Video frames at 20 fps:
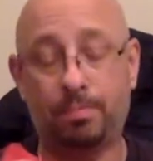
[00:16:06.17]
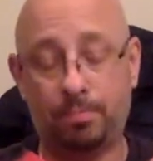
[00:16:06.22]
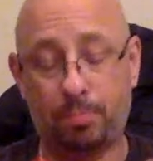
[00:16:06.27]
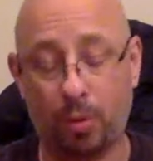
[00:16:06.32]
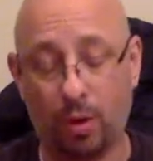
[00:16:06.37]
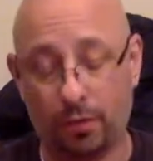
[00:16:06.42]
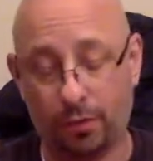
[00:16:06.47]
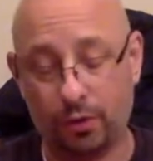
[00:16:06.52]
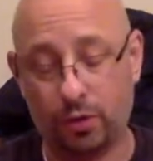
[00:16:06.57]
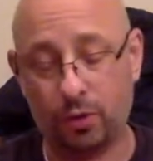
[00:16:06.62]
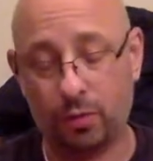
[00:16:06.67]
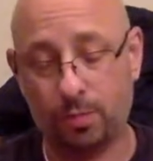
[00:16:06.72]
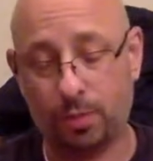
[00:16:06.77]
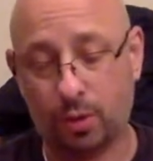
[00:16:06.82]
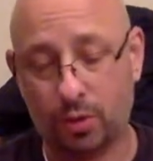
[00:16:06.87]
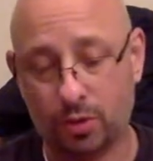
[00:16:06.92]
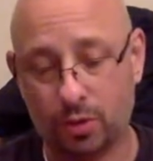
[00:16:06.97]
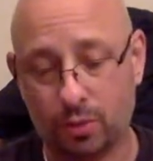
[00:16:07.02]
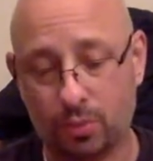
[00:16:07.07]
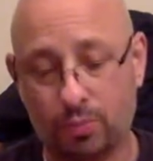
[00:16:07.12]

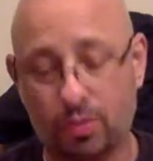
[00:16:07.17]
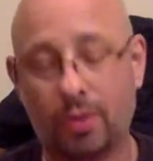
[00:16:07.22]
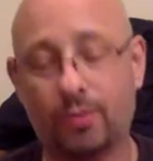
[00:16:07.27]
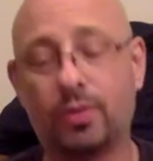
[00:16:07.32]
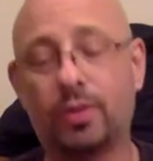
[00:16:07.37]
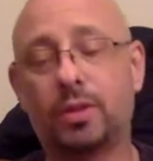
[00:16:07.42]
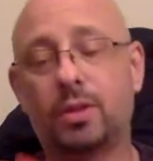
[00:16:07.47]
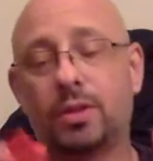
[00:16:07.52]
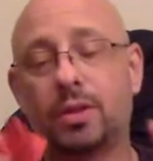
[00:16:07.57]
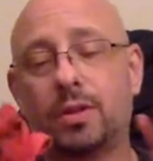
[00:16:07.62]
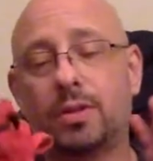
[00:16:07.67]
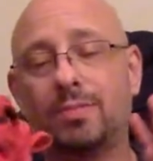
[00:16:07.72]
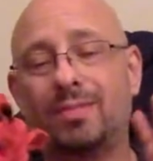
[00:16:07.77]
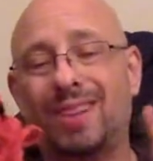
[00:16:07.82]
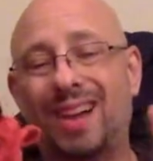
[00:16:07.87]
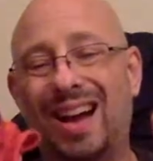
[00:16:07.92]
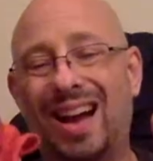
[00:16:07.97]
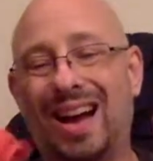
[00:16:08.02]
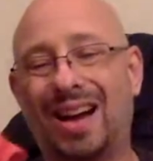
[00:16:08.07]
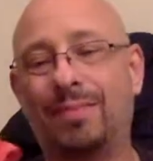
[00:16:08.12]
Personal preference,
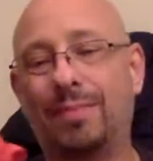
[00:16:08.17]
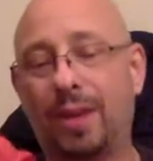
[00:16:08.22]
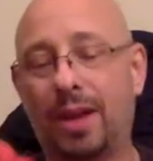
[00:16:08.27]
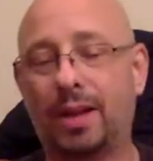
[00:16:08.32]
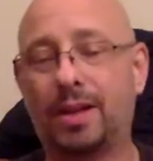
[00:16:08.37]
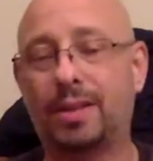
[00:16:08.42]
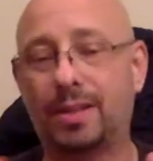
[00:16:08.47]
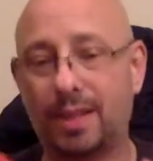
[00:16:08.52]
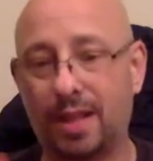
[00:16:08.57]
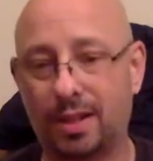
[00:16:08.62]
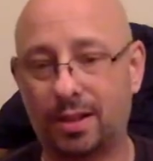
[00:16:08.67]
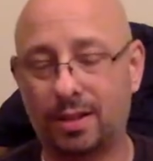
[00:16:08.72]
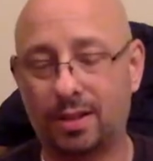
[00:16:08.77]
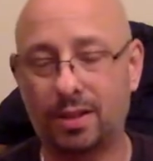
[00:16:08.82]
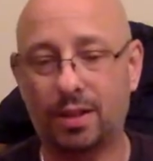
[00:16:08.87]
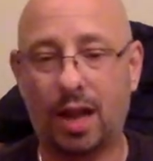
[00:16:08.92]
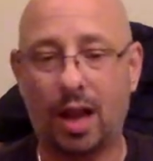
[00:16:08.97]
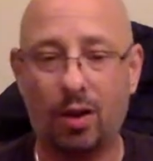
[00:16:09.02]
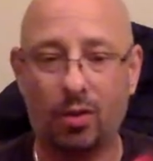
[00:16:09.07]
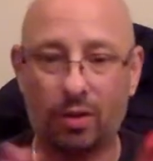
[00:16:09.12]
I'm not a
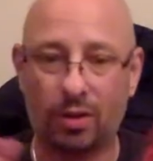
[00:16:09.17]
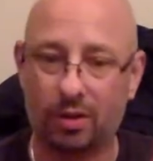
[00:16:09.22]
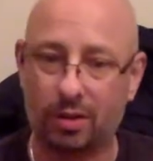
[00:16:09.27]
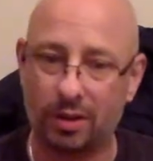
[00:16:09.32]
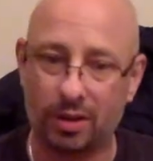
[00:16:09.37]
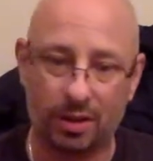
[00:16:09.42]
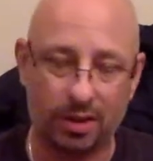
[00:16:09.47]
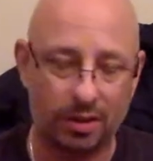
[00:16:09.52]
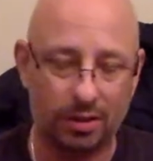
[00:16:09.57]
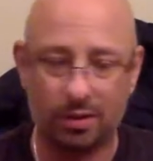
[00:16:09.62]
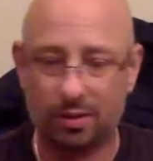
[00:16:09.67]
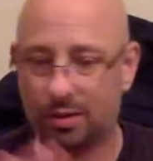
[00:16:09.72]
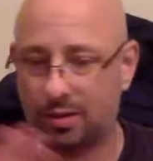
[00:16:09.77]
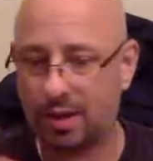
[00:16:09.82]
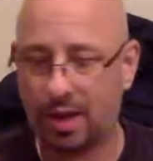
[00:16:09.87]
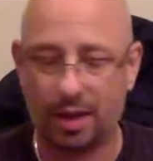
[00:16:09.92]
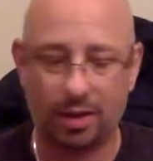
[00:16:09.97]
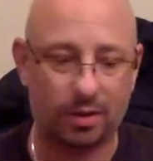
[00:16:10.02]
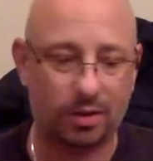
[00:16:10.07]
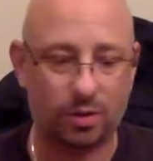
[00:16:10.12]
Sense, Heracles,
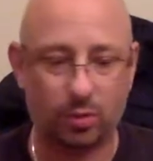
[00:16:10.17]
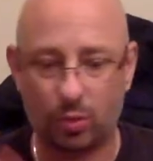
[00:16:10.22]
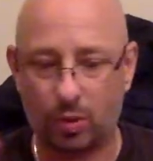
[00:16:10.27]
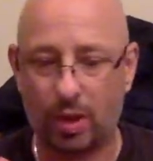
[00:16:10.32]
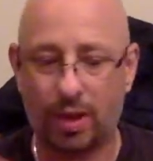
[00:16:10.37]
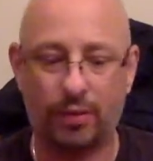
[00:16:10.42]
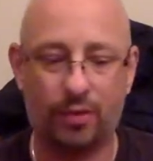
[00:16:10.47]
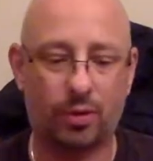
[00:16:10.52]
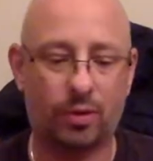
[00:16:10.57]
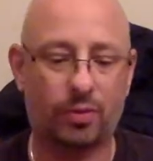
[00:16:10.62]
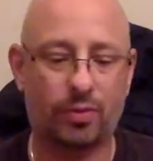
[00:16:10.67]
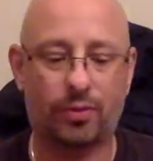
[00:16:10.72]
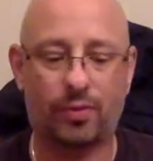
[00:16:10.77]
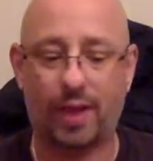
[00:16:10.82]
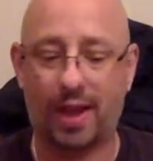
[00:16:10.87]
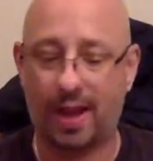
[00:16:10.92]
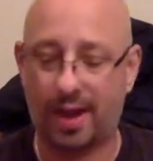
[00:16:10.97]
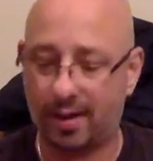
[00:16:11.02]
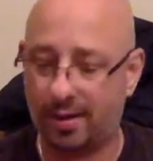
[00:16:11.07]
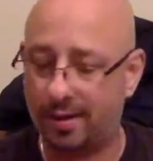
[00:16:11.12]
Sense, whatever
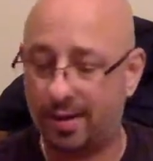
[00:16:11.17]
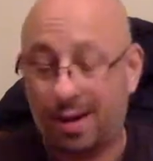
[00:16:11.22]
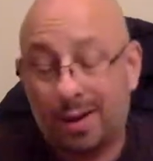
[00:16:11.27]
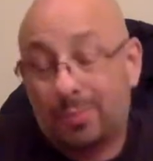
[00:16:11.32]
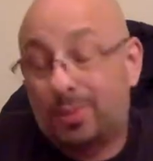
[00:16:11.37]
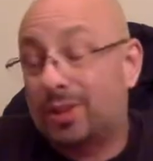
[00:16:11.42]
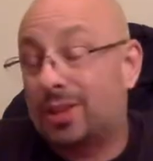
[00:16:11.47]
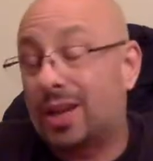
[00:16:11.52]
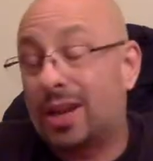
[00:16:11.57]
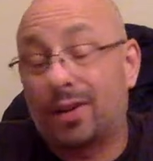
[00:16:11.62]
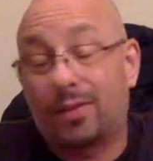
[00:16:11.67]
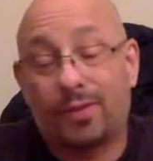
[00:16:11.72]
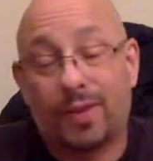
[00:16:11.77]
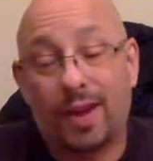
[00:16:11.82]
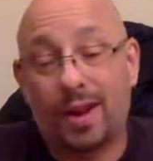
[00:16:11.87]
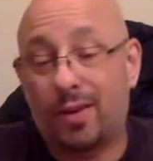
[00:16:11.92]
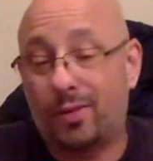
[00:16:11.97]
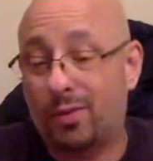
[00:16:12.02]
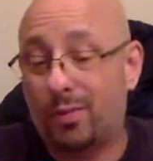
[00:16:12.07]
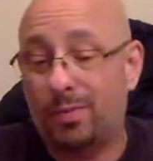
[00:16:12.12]
fan. I'm just not a
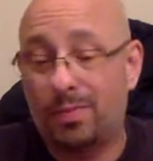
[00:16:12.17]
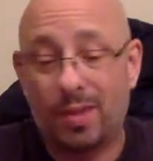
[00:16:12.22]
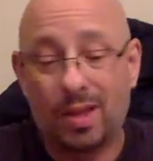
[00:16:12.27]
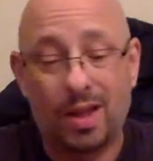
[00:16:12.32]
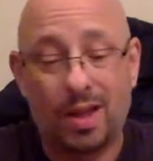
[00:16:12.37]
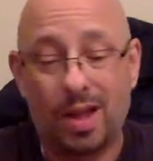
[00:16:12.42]
fan of them.